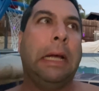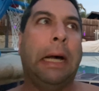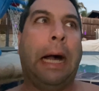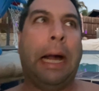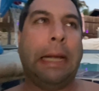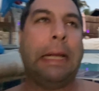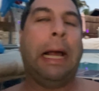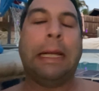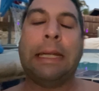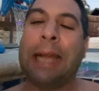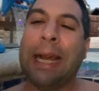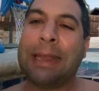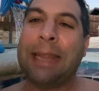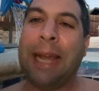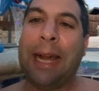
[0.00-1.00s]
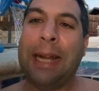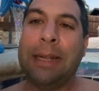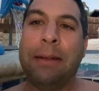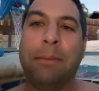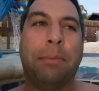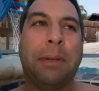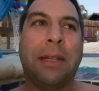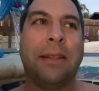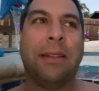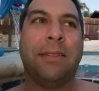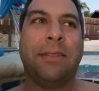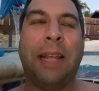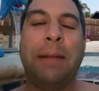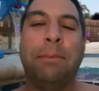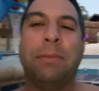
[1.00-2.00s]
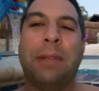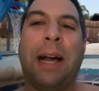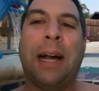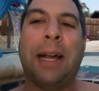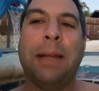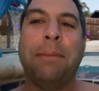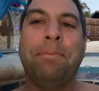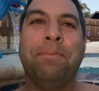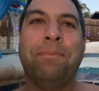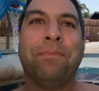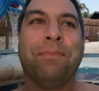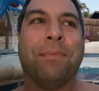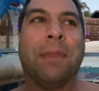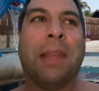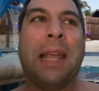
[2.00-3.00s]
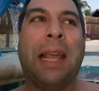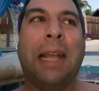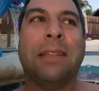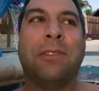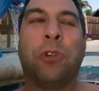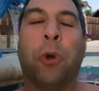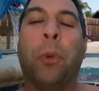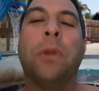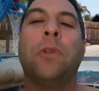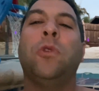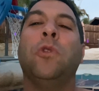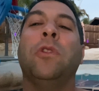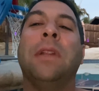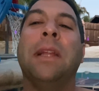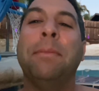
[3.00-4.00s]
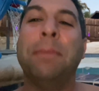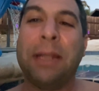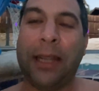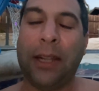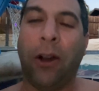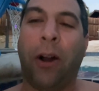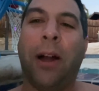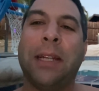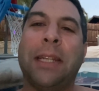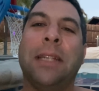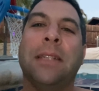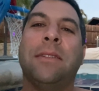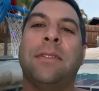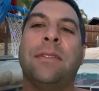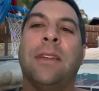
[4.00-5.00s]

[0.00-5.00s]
I, I get that, but at the same time, it's going to limit the audience